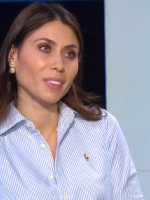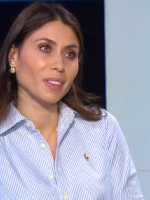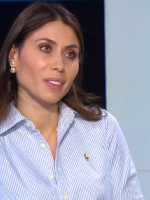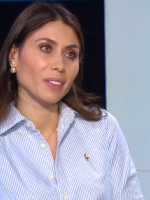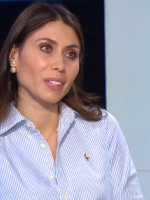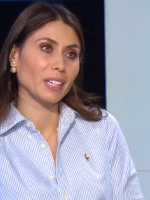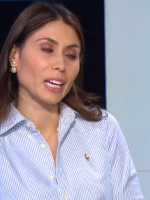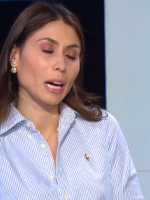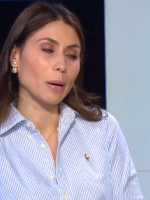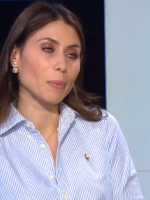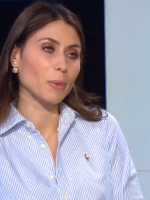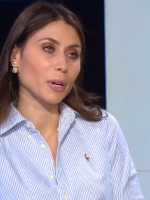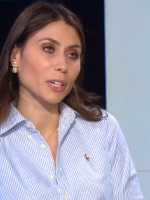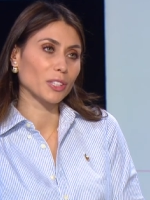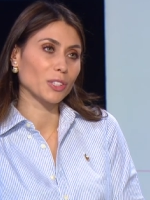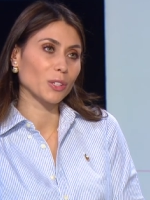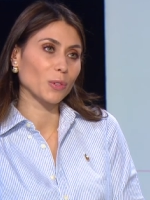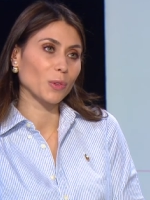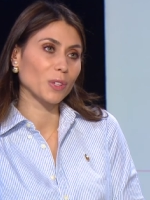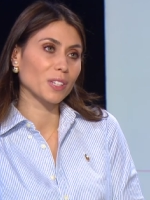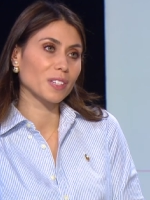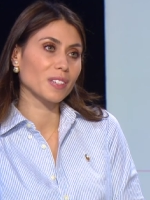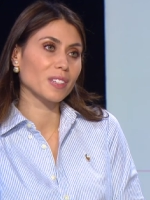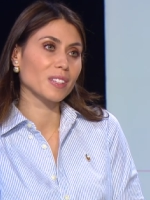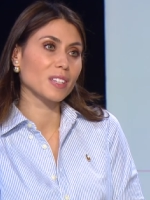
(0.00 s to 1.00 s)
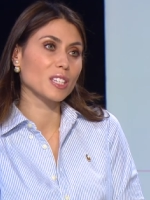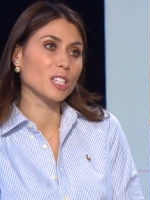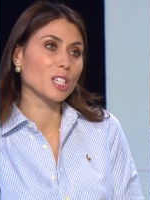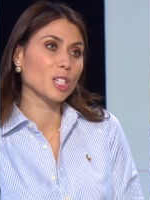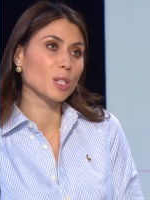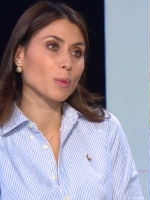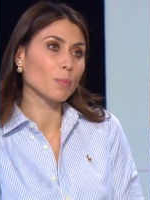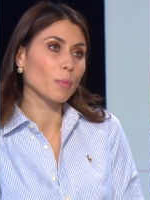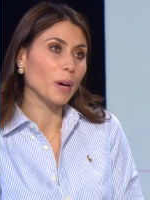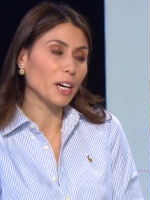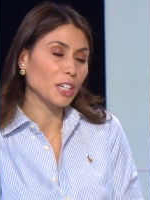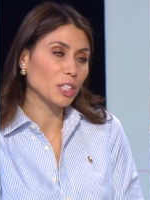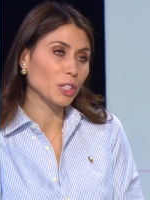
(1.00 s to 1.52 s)
Yeah, Mark. So this is a
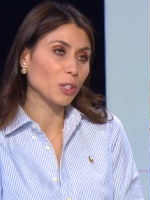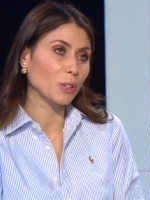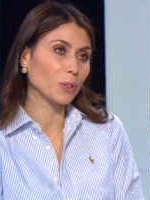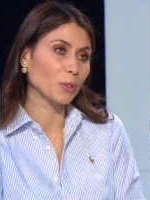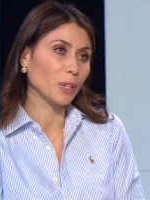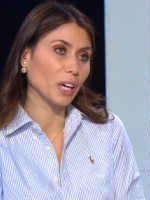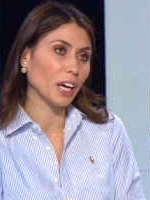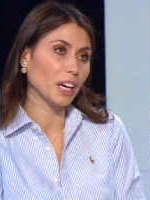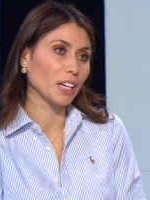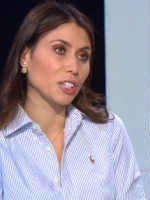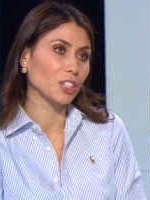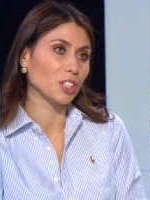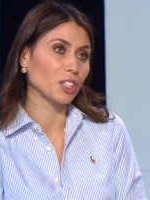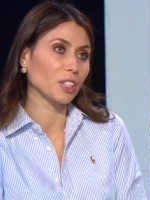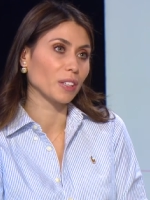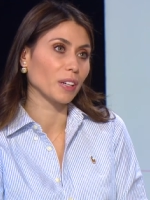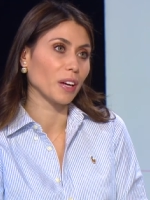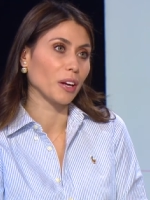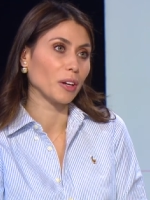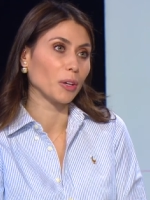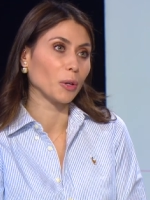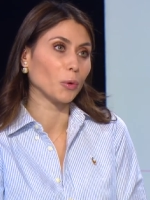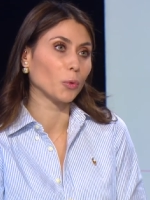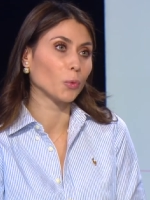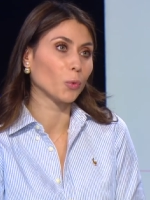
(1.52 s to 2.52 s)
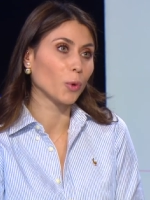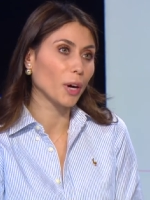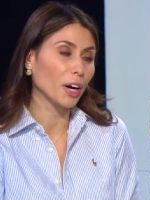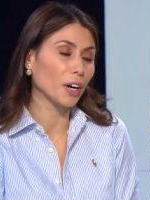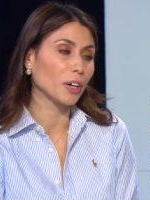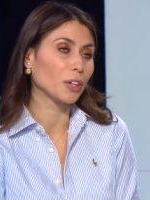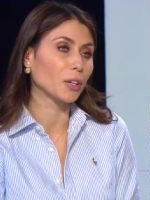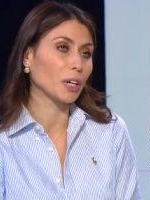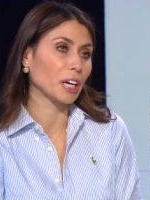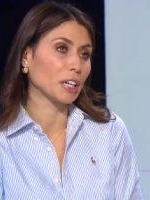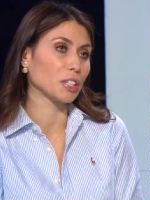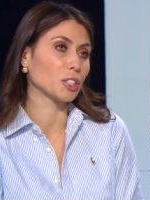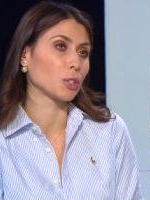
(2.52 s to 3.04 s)
special occasion and a
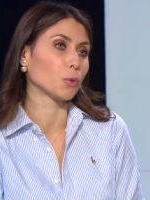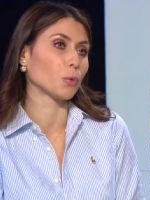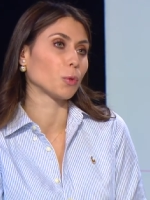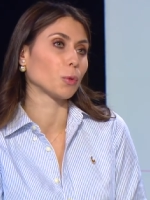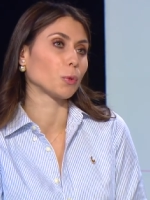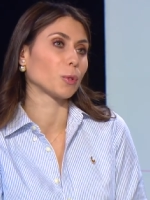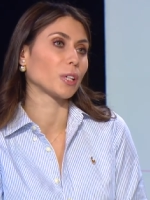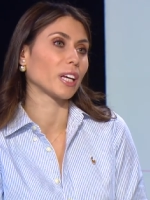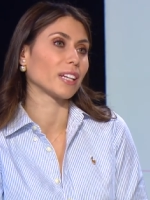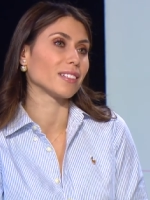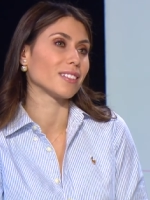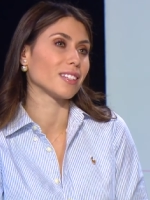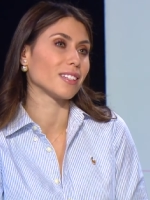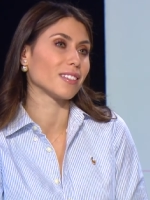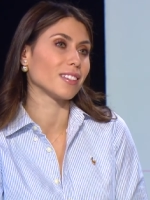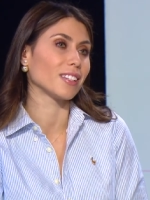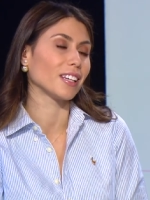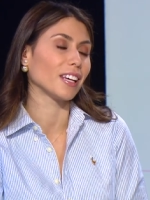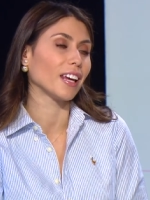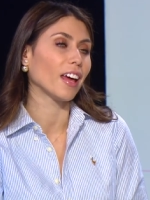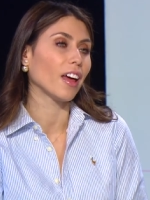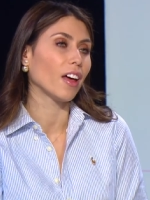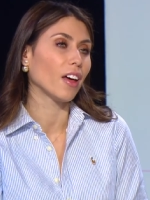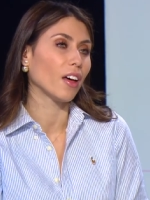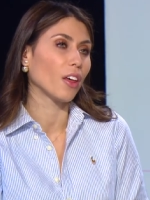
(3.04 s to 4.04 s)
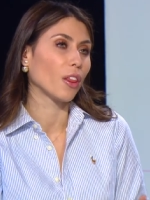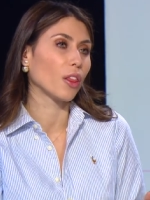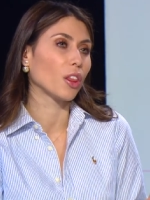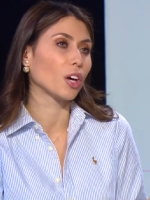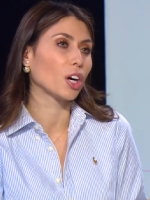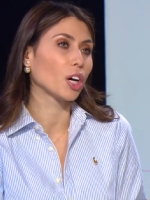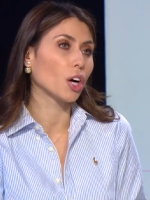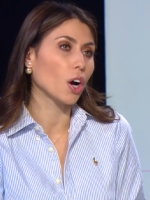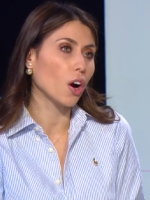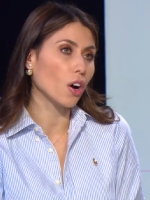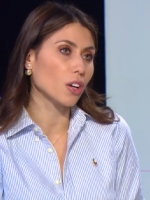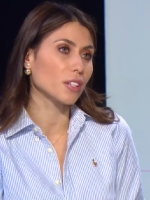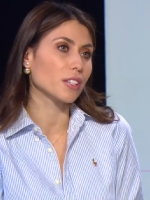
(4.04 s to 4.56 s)
rare occasion where we get to see the
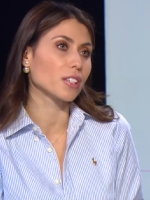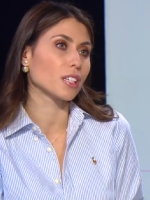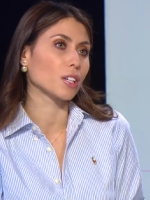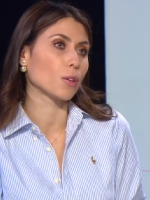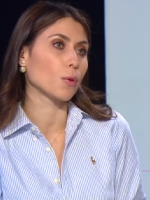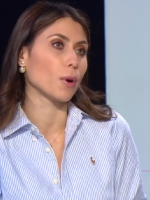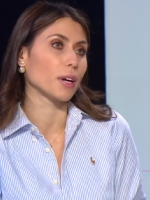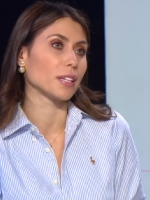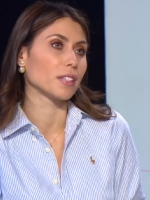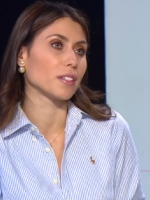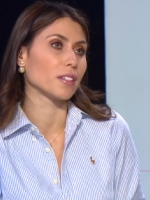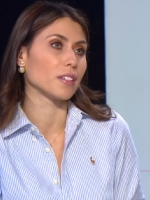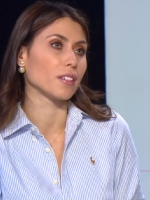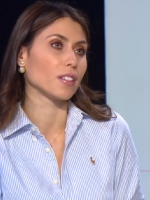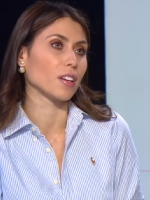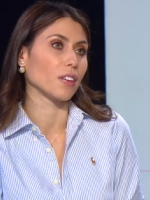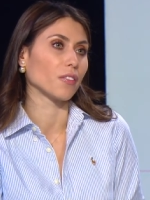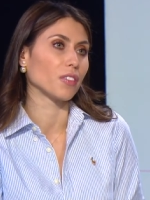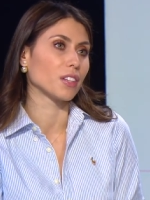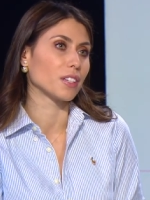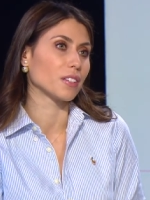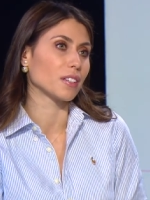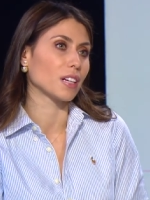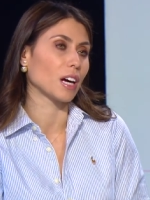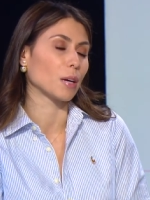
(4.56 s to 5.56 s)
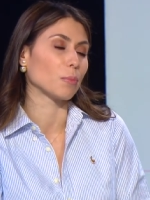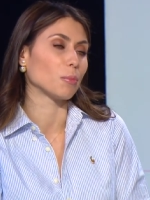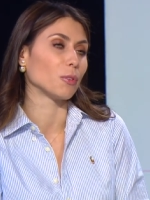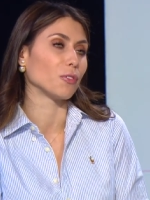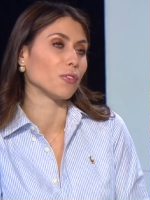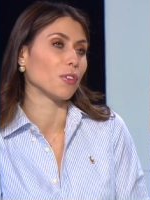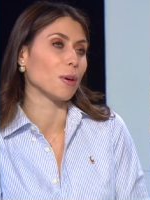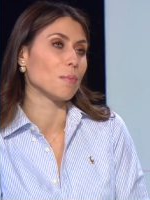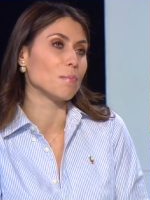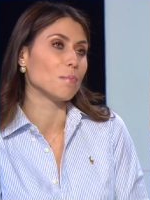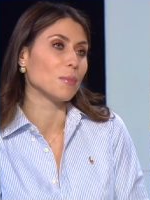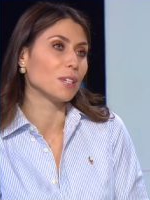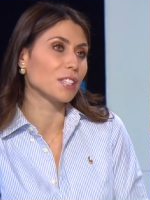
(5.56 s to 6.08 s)
consequences of this type
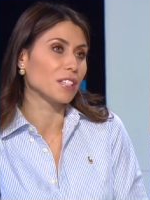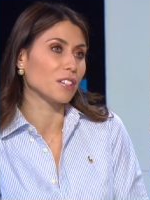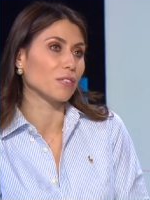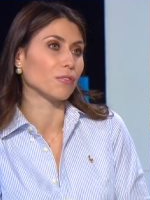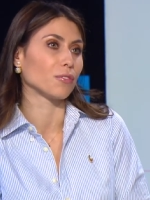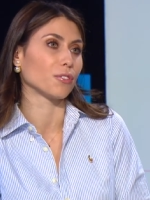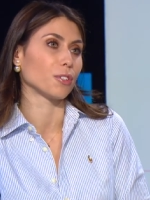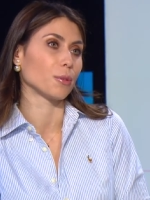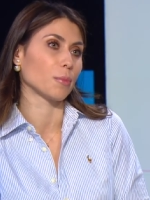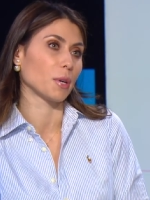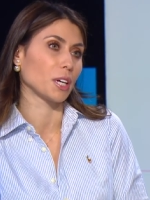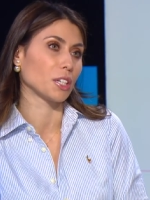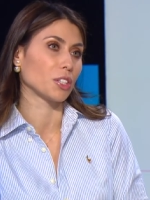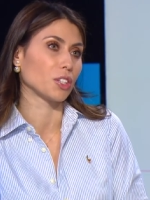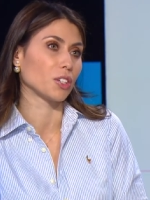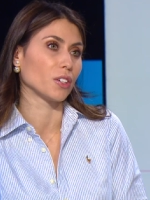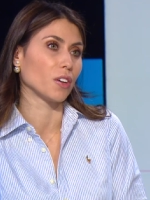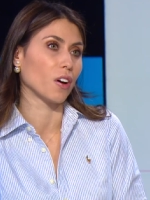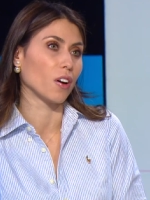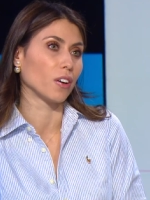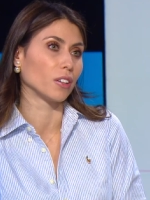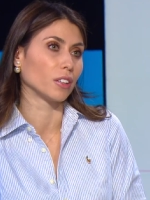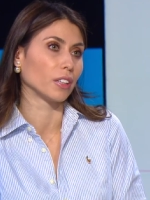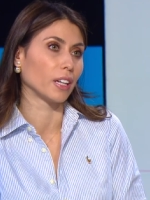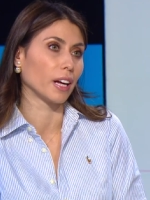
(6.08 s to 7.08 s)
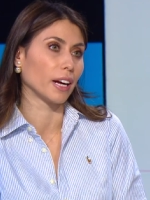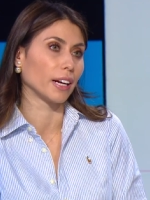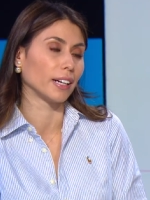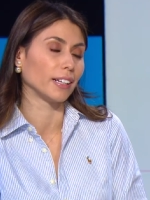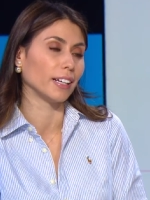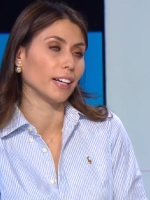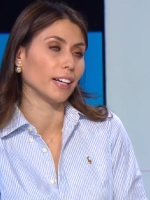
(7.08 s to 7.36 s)
of misinformation online,